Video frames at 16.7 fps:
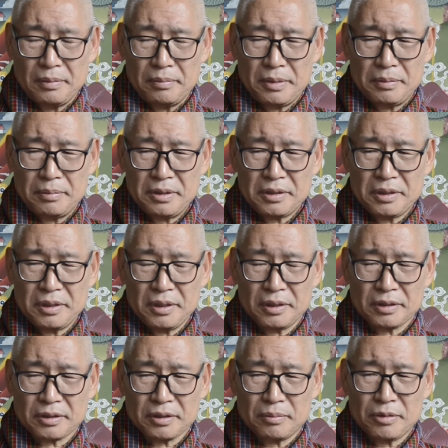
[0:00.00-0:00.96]
BBC
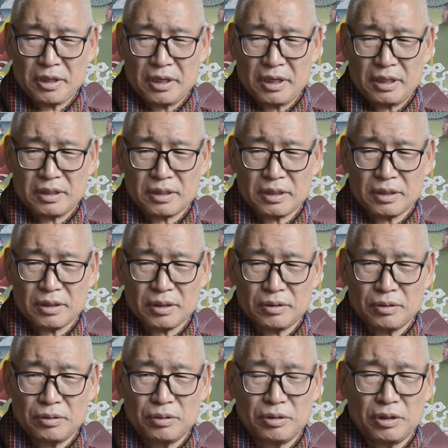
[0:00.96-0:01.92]
or somebody else
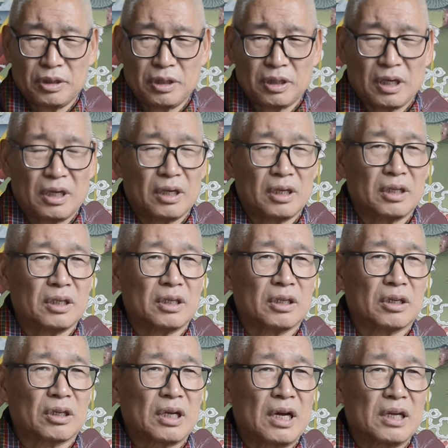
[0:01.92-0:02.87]
who
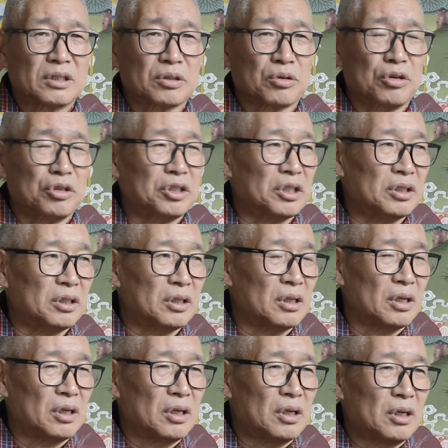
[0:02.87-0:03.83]
asks question,
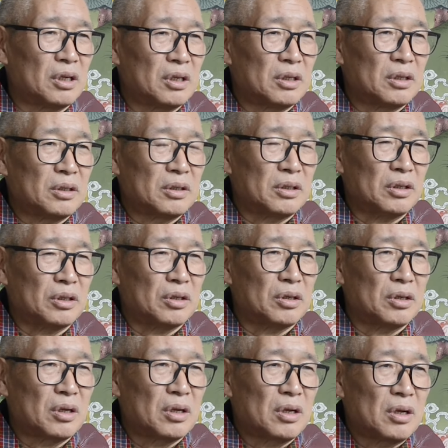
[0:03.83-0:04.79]
you know,
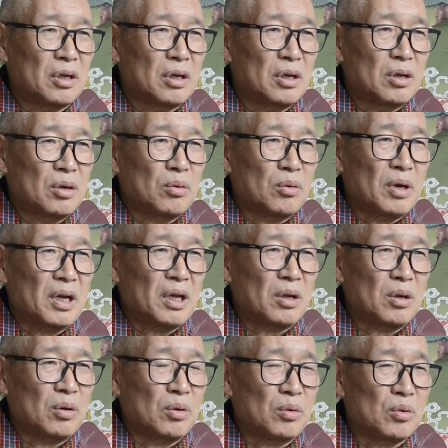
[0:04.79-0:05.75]
why,
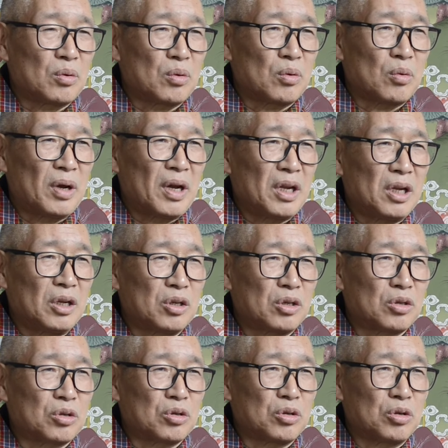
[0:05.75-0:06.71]
why
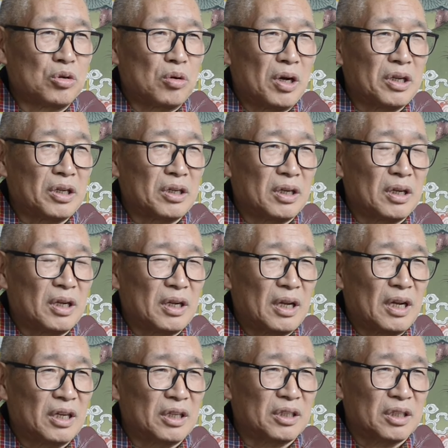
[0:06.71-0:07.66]
do you want
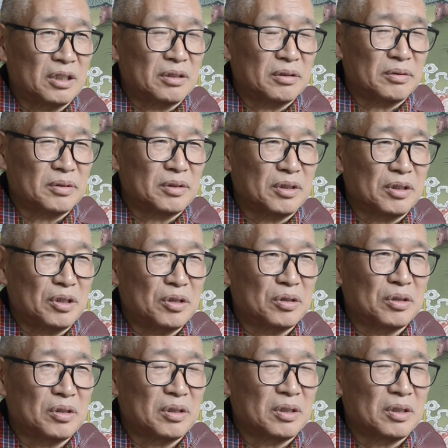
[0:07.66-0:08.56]
election, you know?